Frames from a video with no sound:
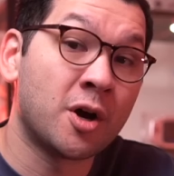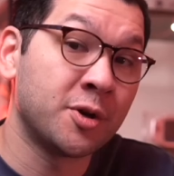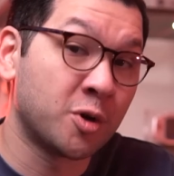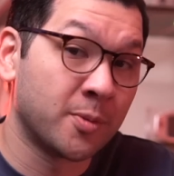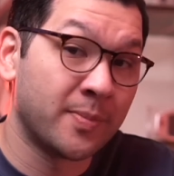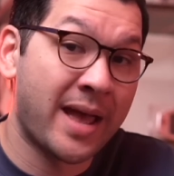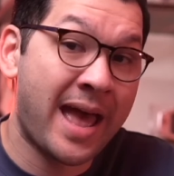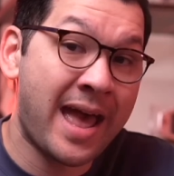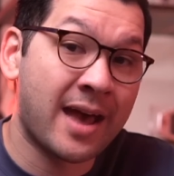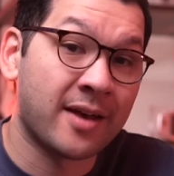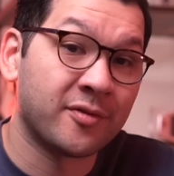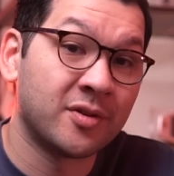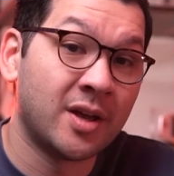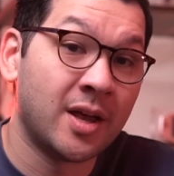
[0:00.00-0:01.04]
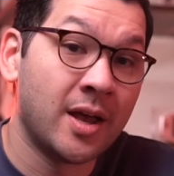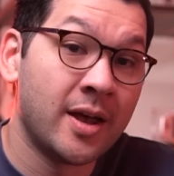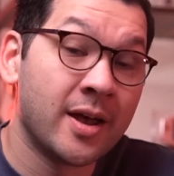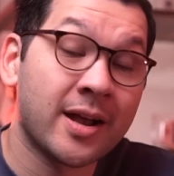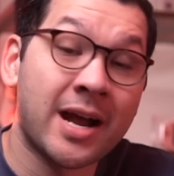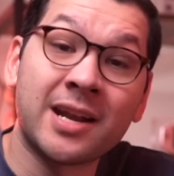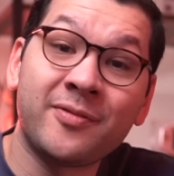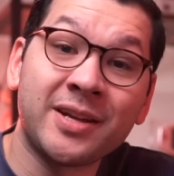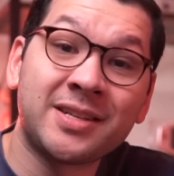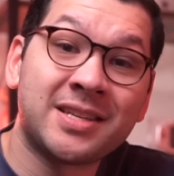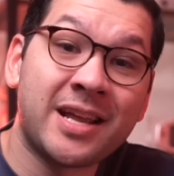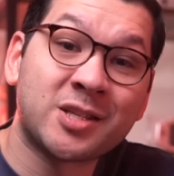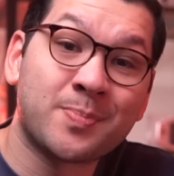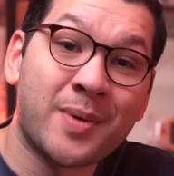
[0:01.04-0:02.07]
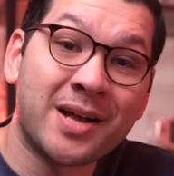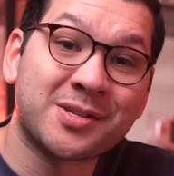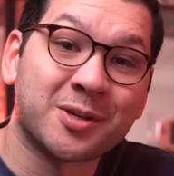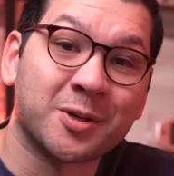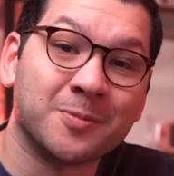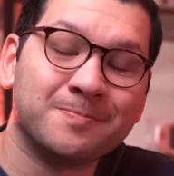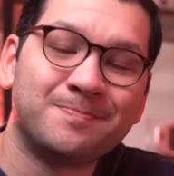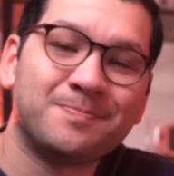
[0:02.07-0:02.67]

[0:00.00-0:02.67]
on your behalf, kind of like today's sponsor,